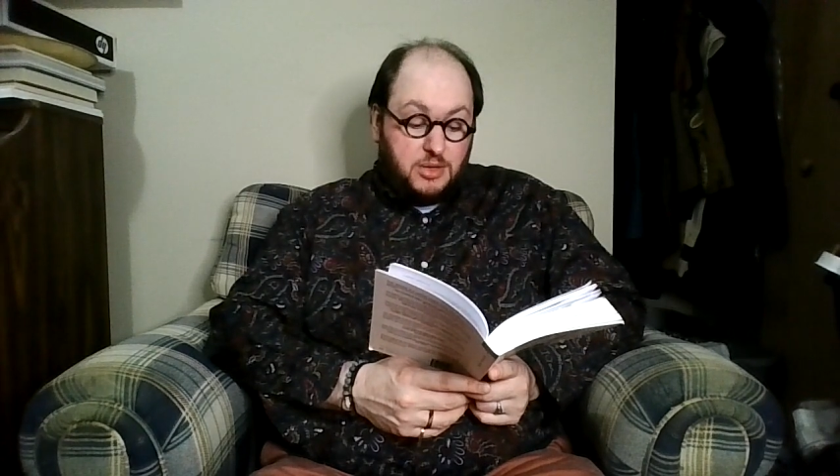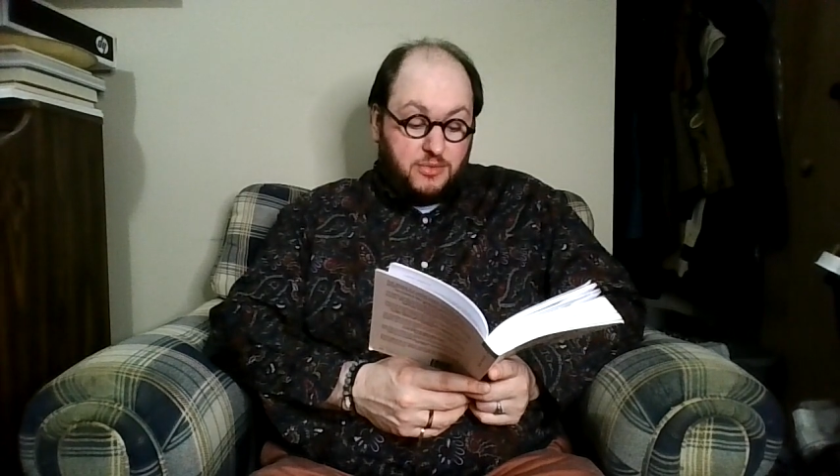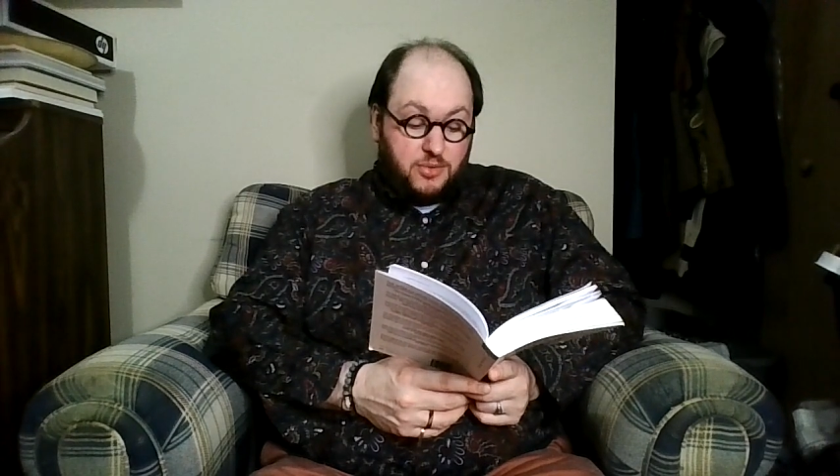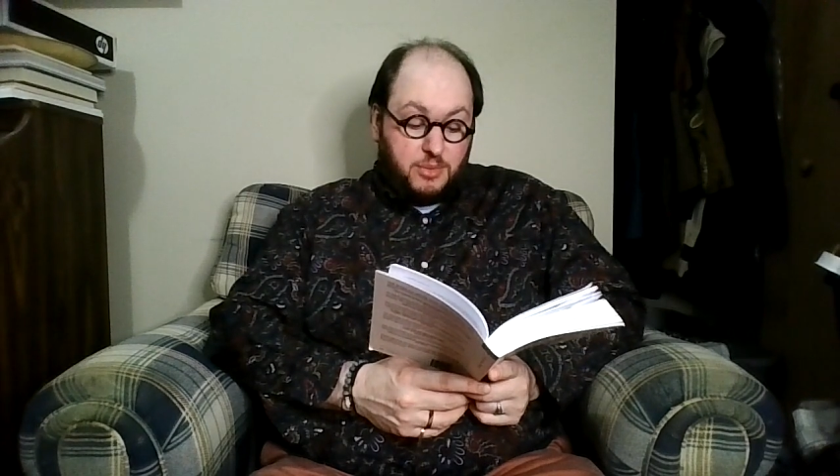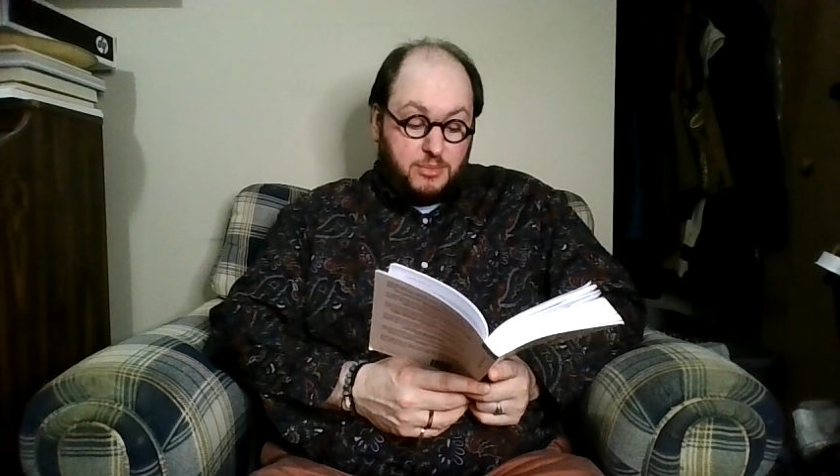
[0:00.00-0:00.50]
my
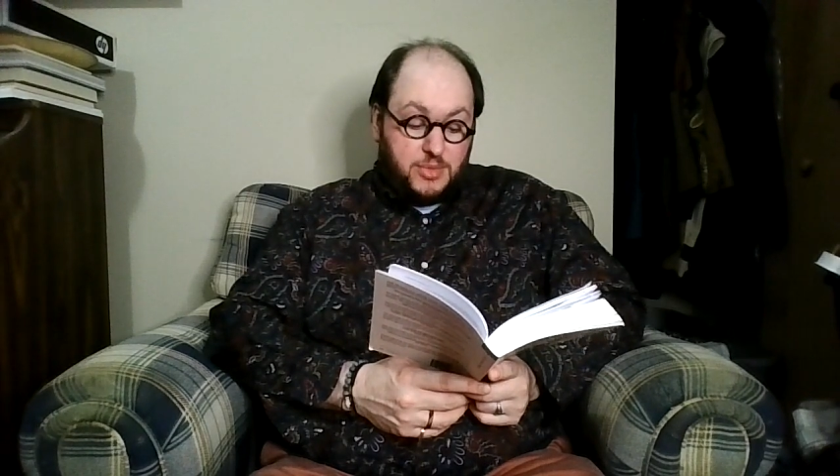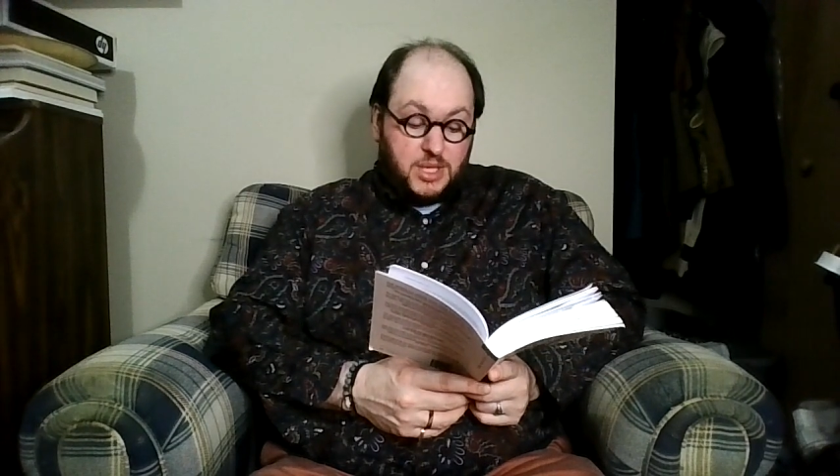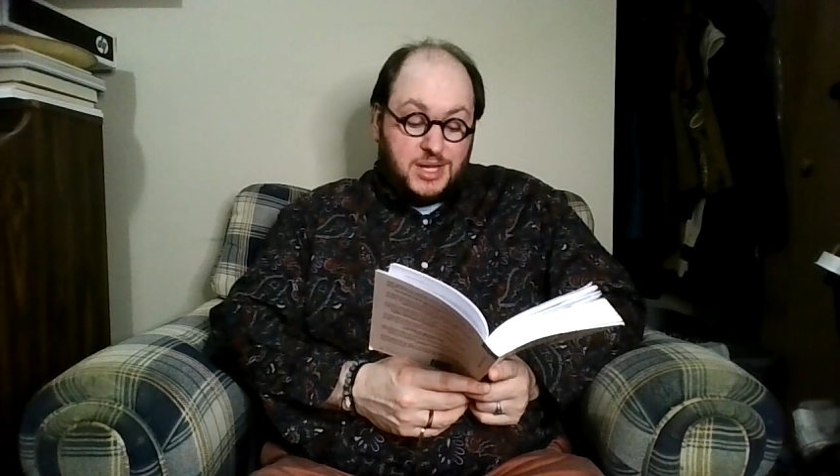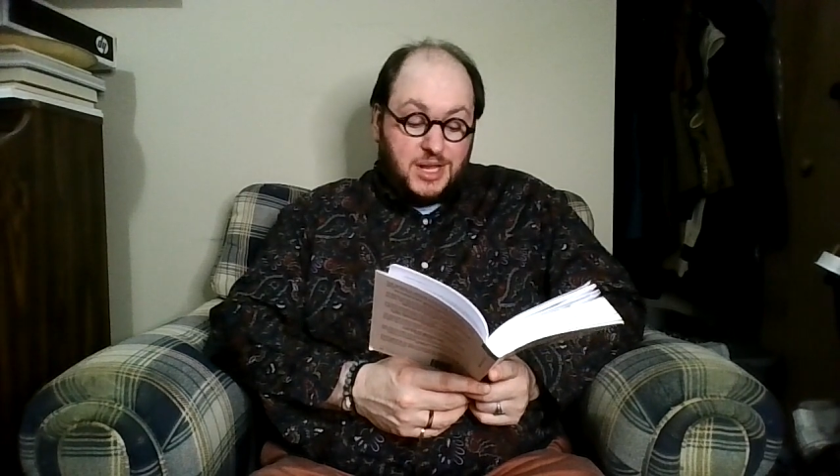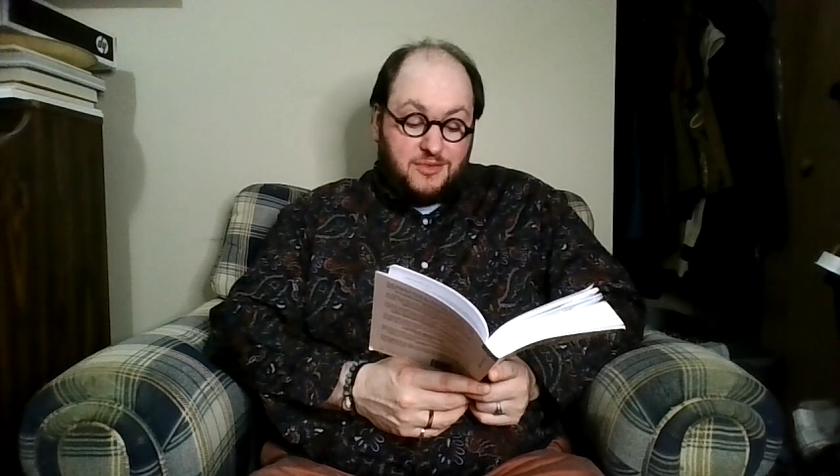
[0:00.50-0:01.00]
uniform.
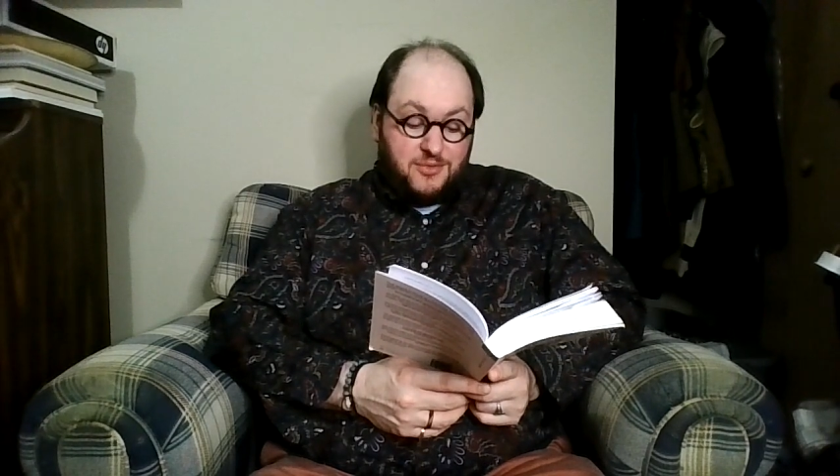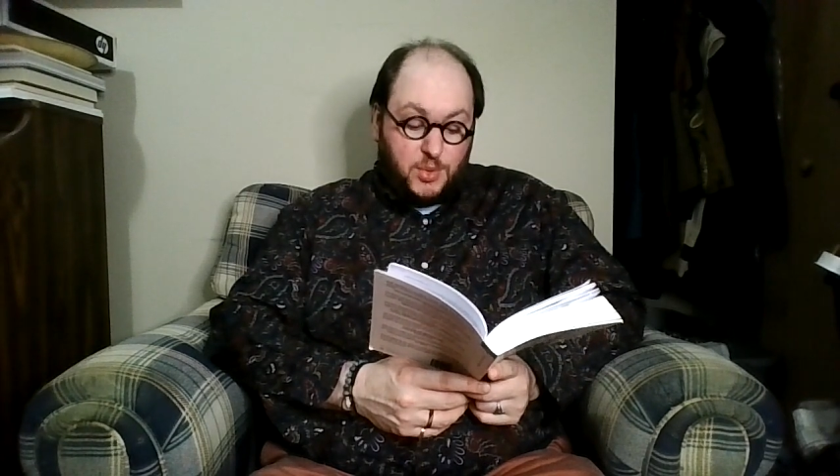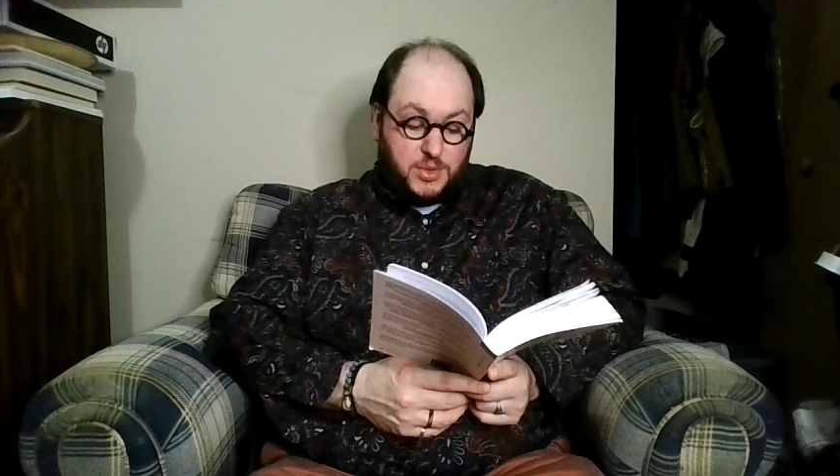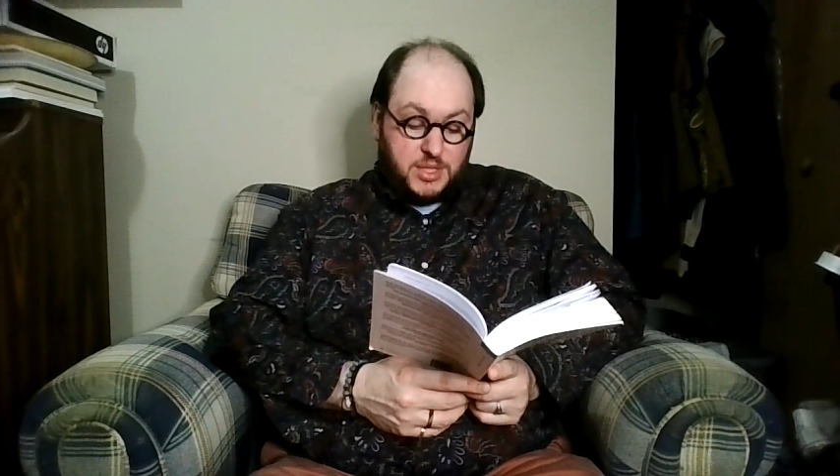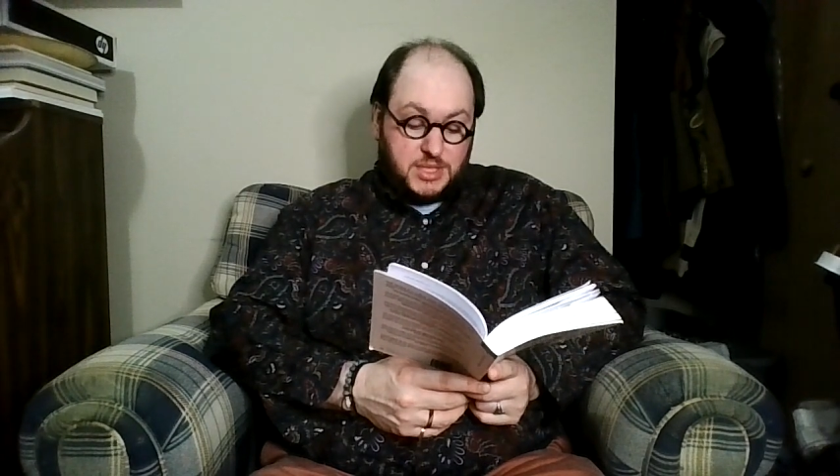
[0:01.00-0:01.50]
They could not
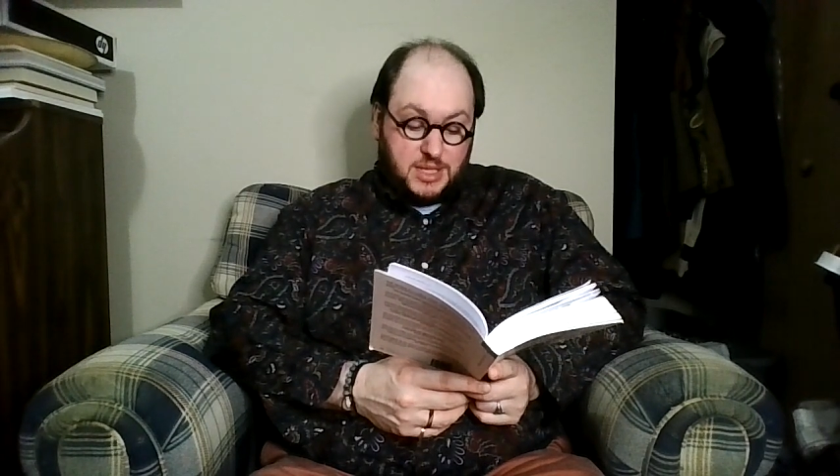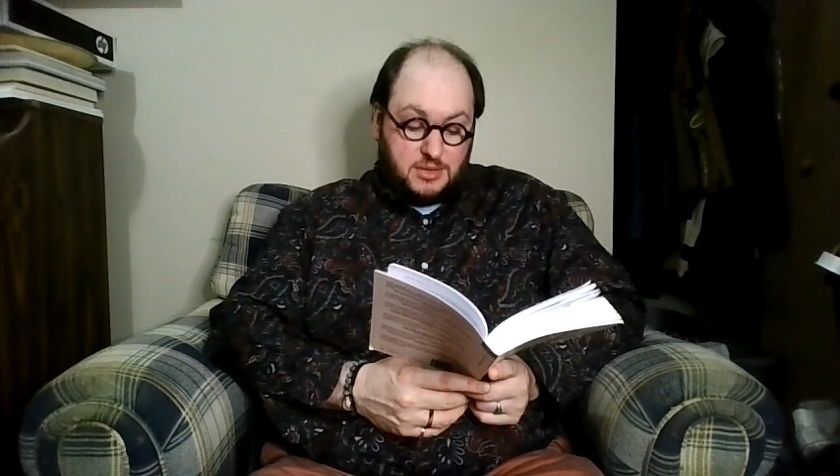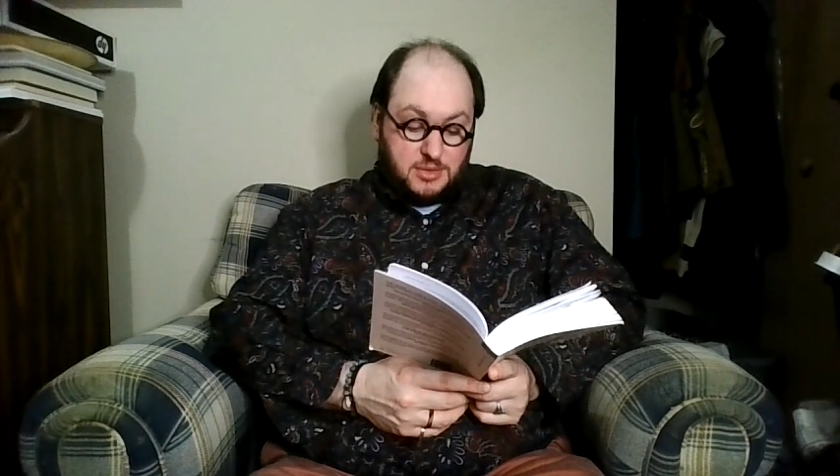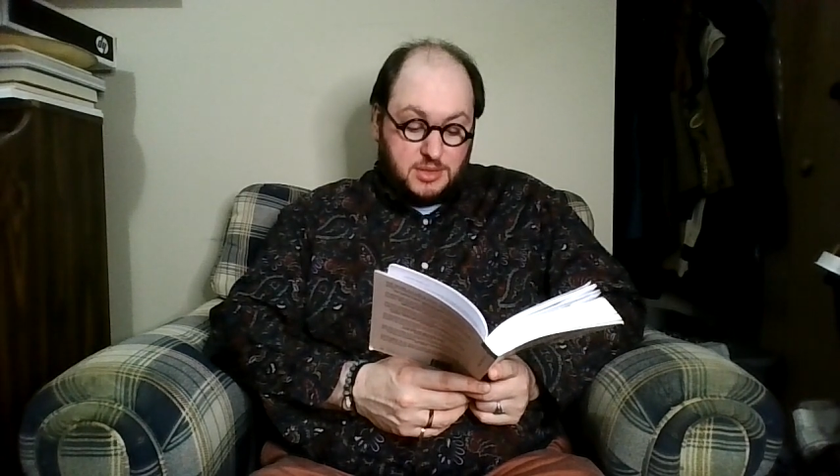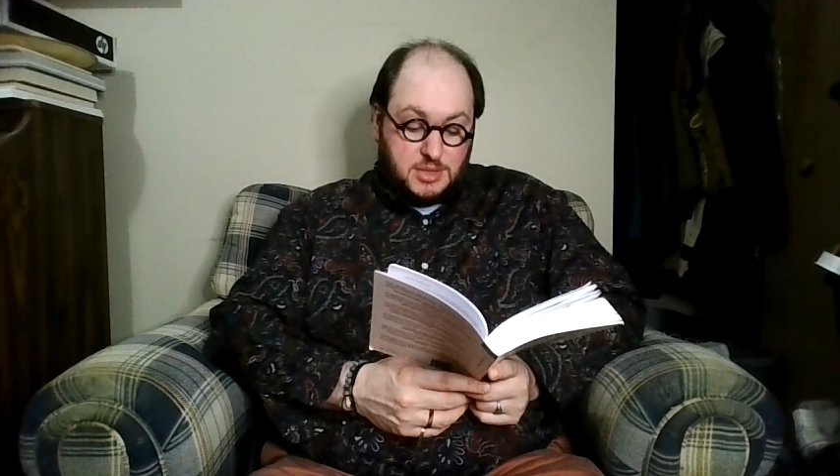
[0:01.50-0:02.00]
afford the
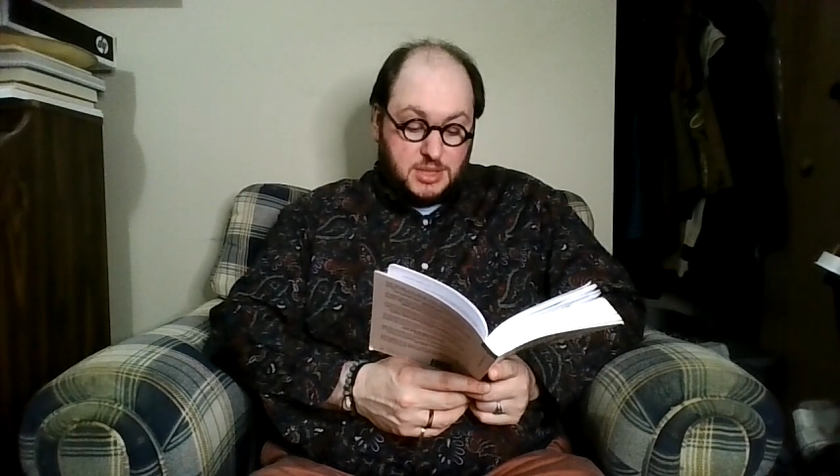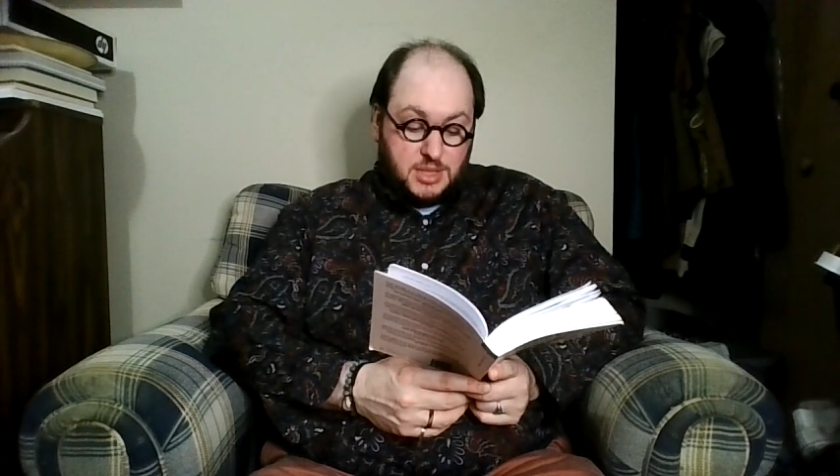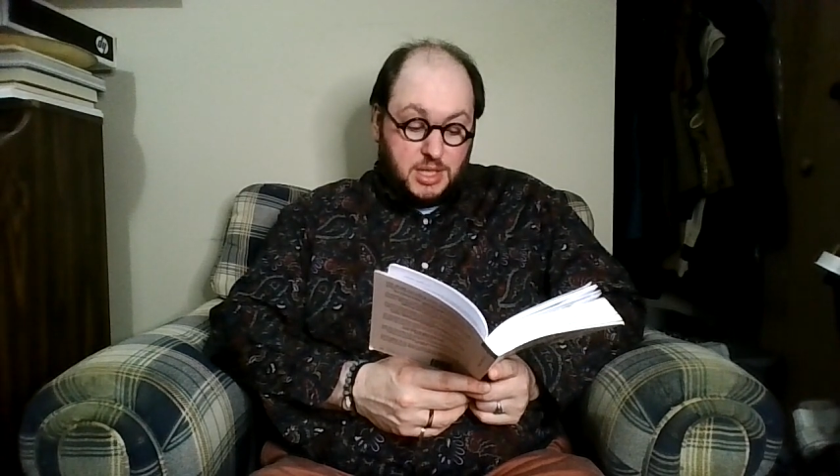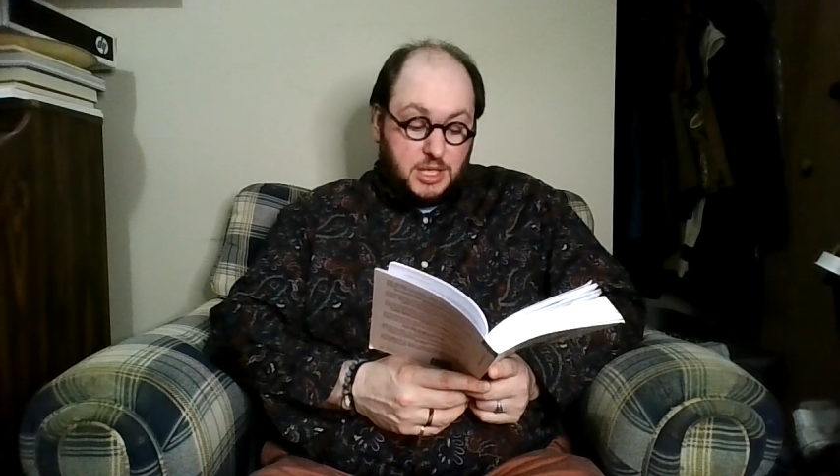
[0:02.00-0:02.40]
sandals.